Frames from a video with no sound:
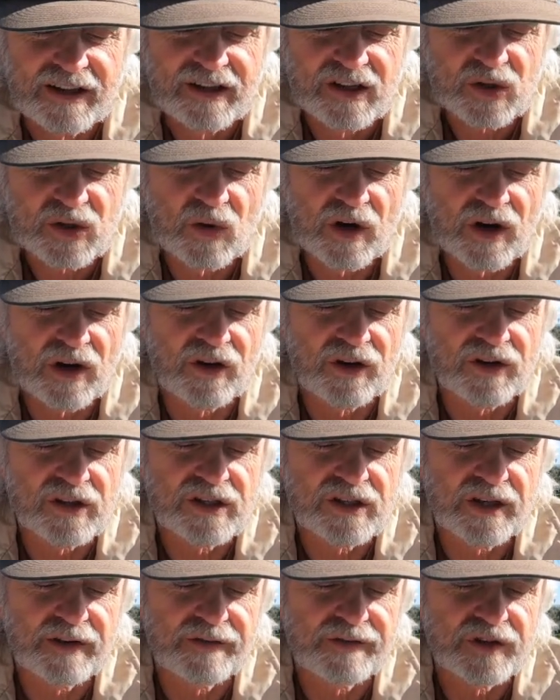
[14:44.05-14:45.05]
there's quite a lot of
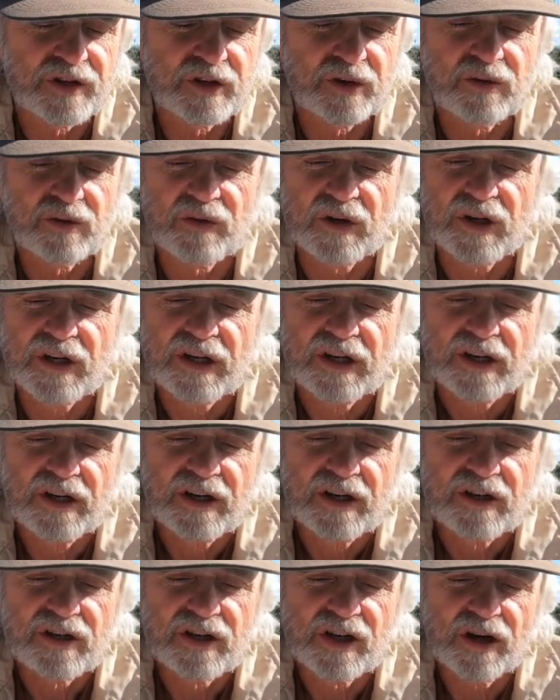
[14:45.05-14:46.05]
stuff to
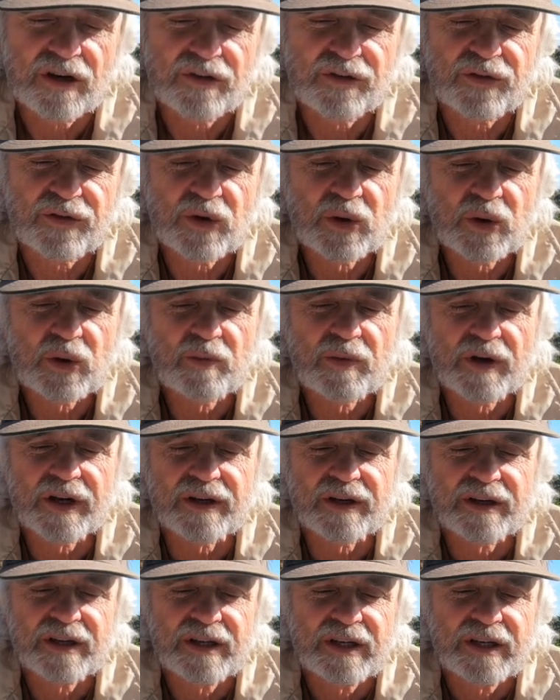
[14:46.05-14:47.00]
go through, but